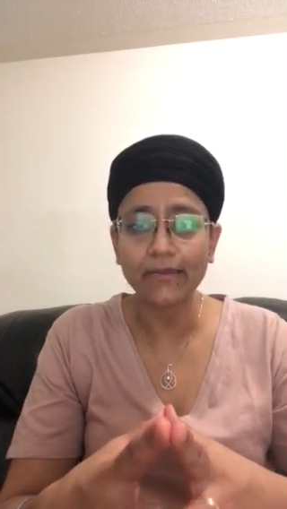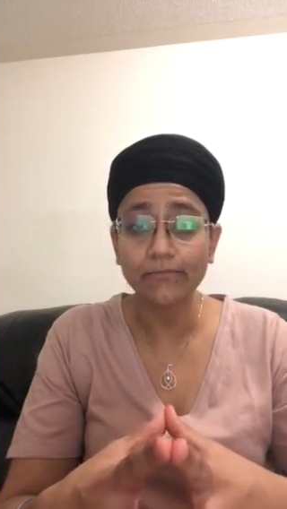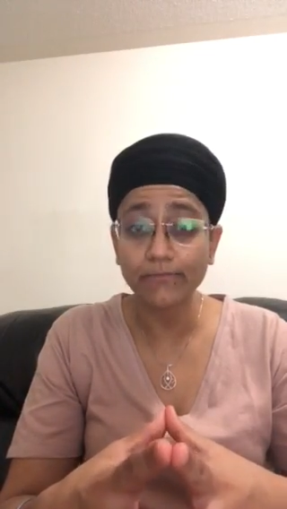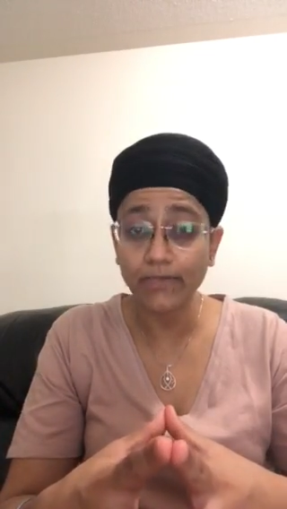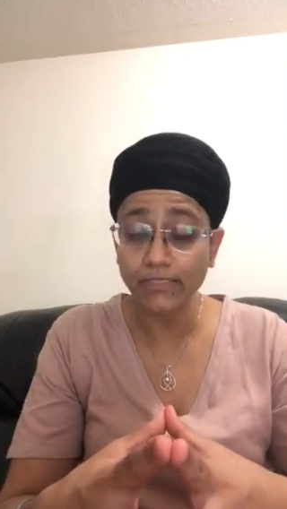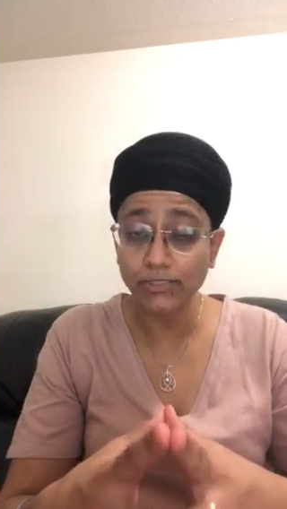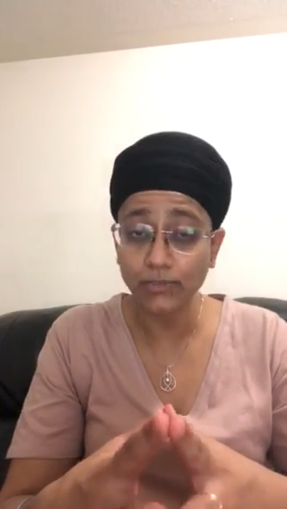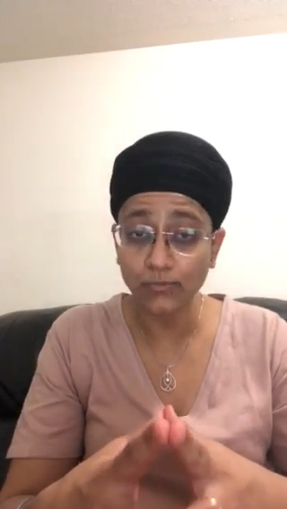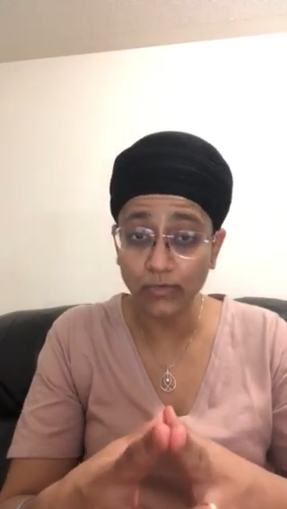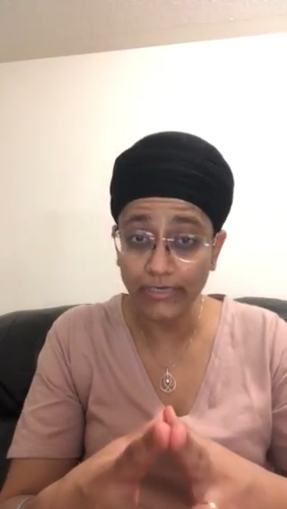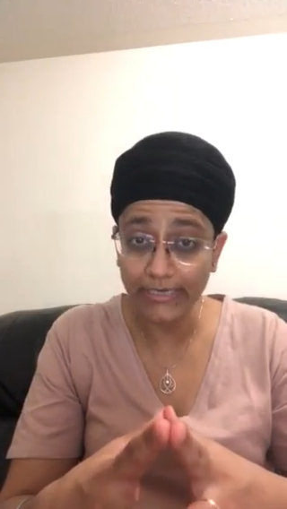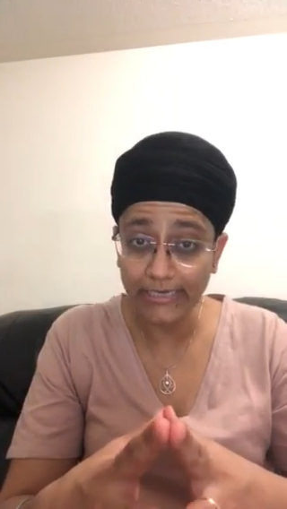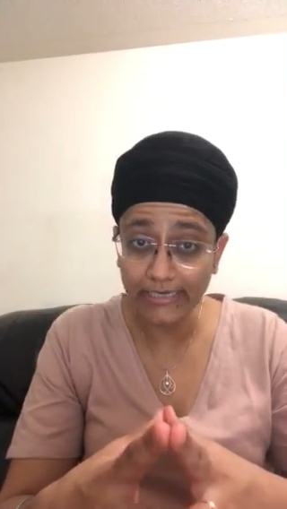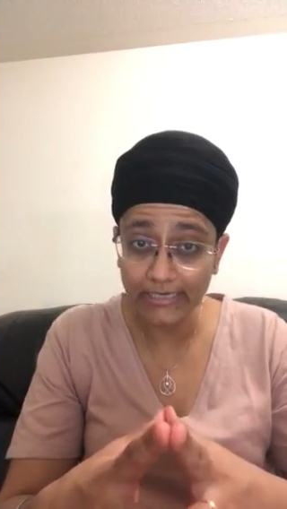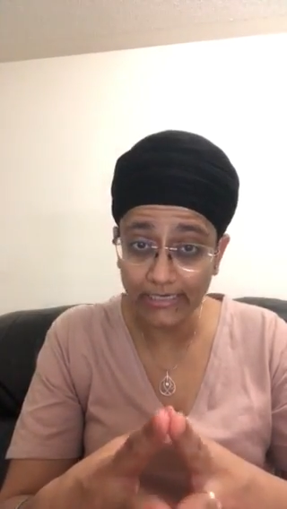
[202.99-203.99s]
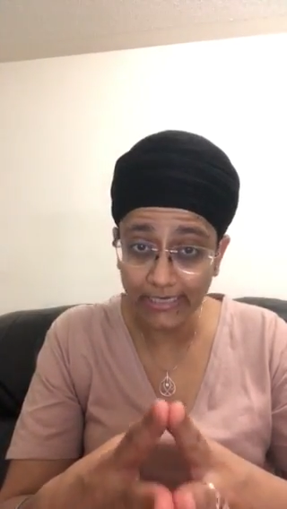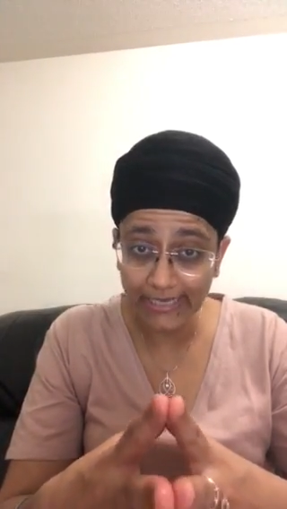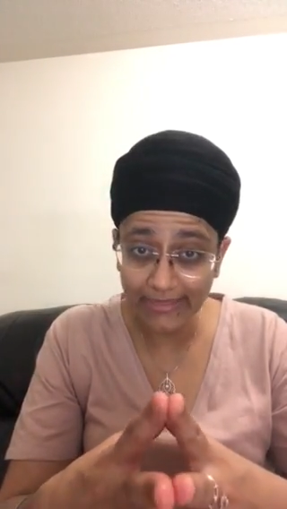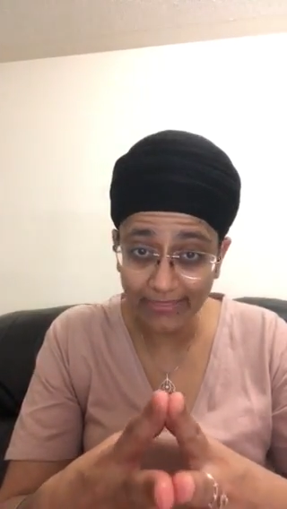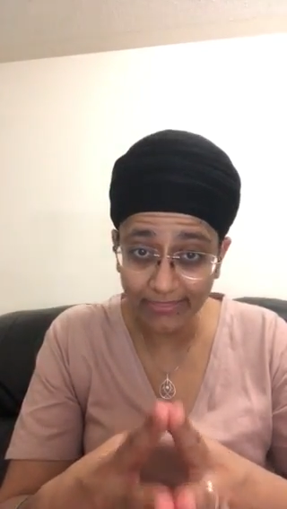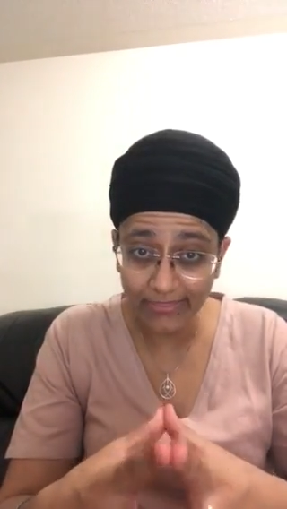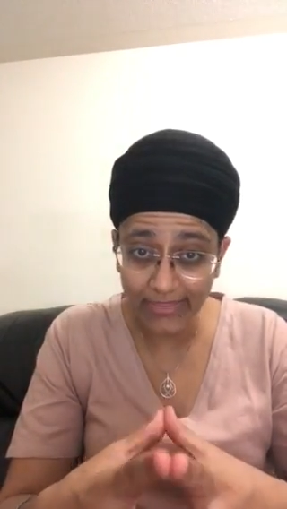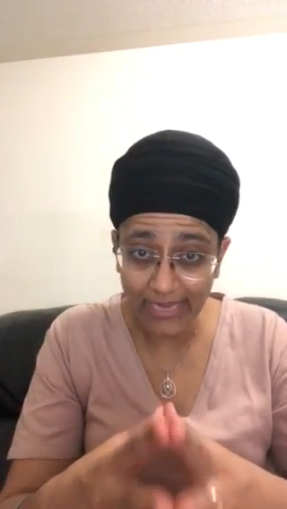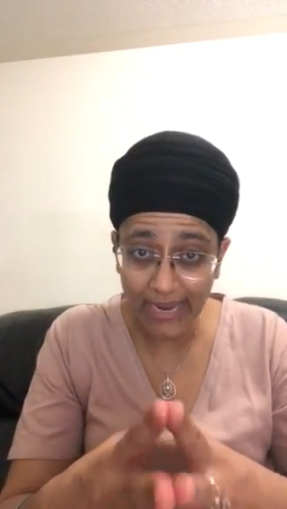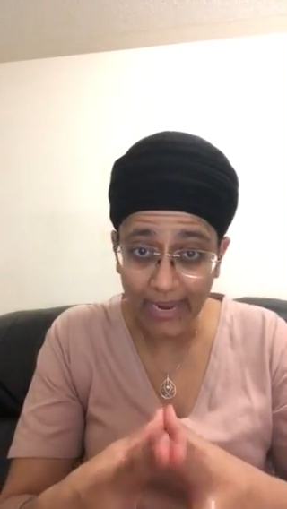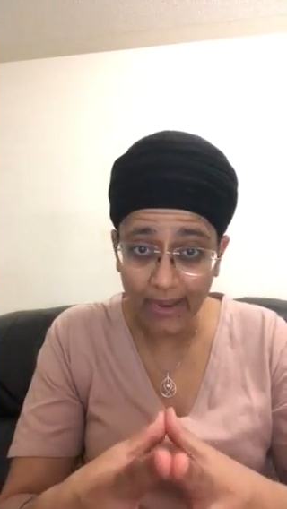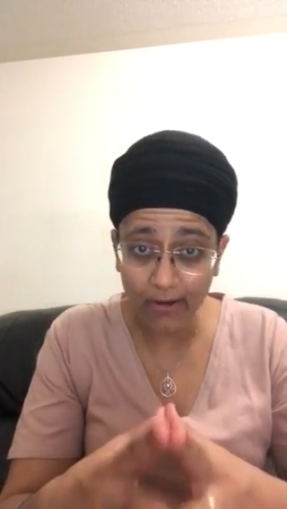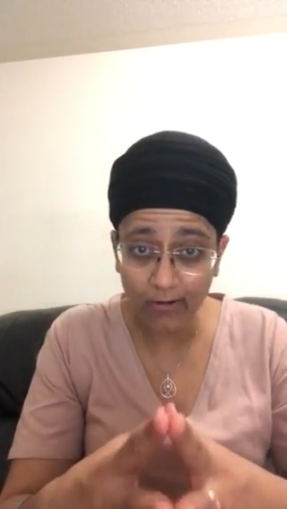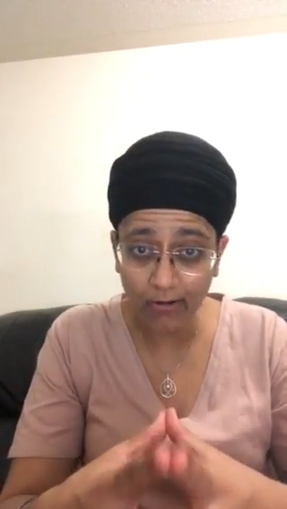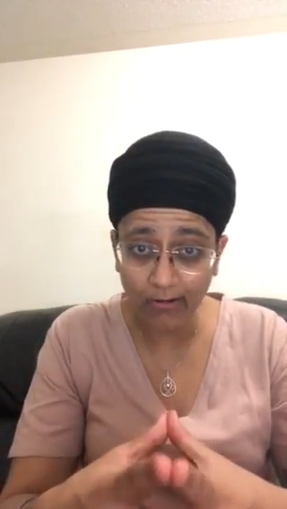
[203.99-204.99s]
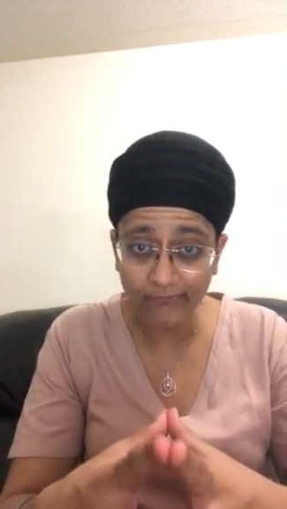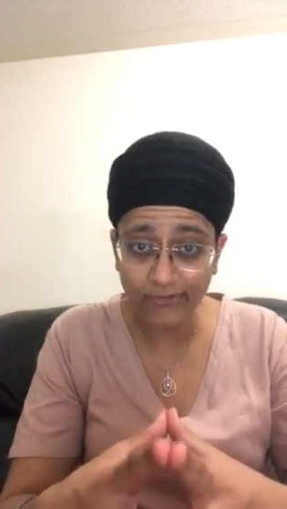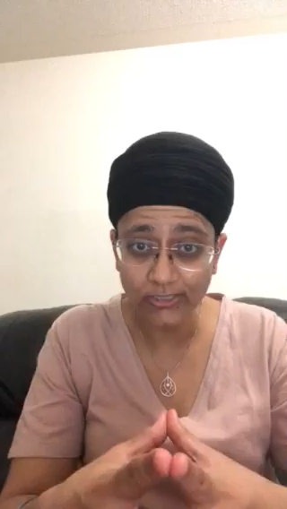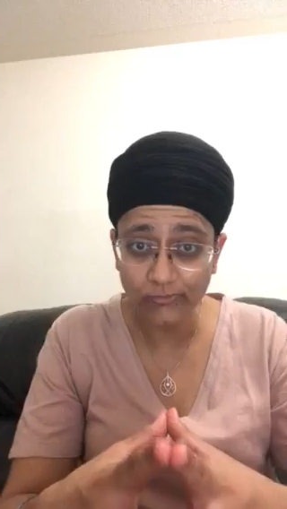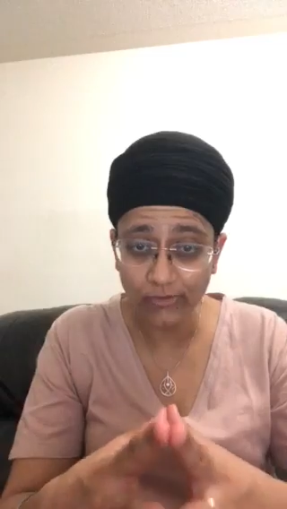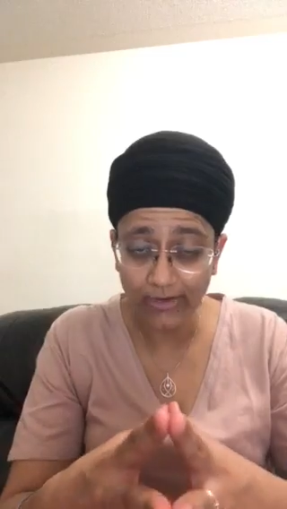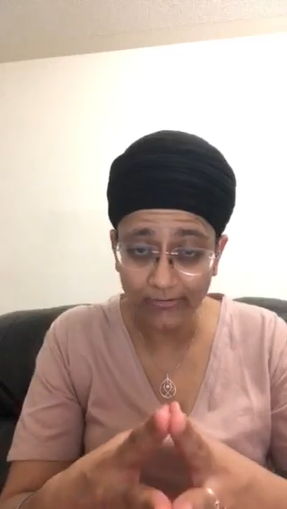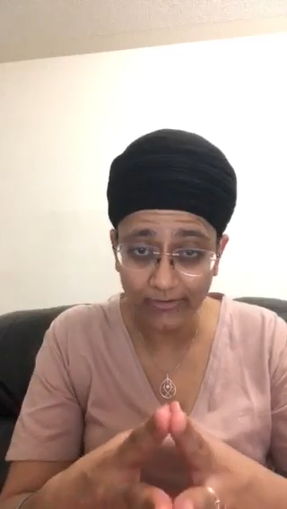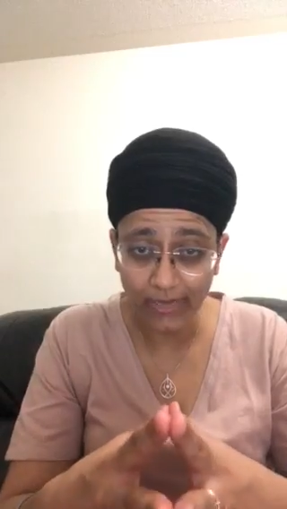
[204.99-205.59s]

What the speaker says: and plus you will need it in the aircraft as well.